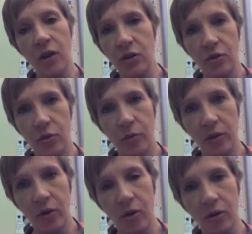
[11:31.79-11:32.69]
fun to do
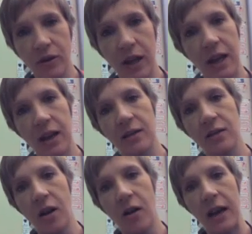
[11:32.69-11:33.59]
with the girls,
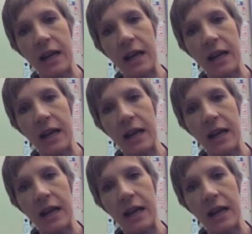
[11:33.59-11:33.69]
and